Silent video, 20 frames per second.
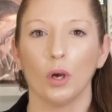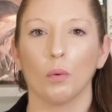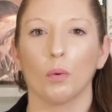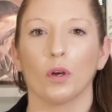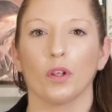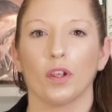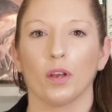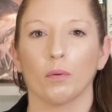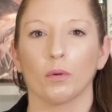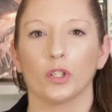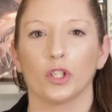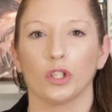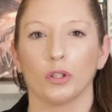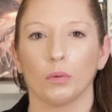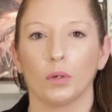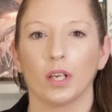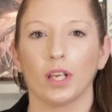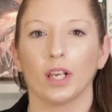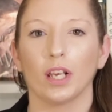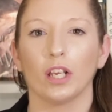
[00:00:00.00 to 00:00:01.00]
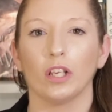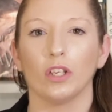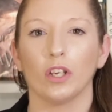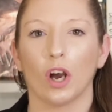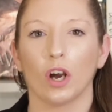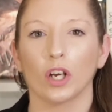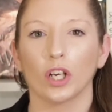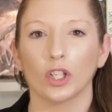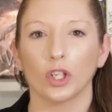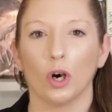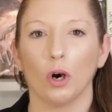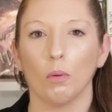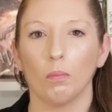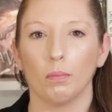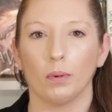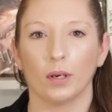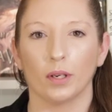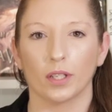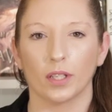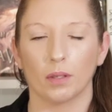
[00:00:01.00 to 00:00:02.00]
where they were doing young
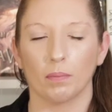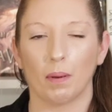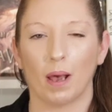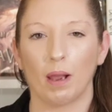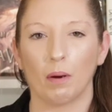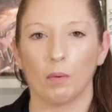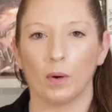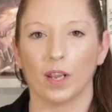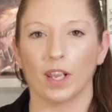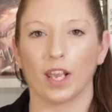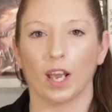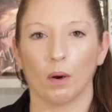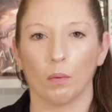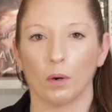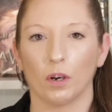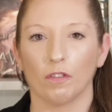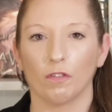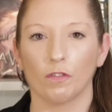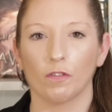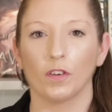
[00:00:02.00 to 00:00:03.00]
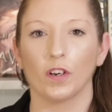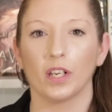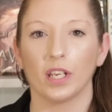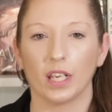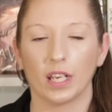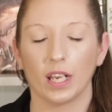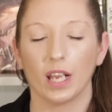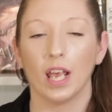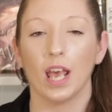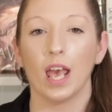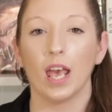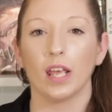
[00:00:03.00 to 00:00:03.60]
adult books buy one get one free,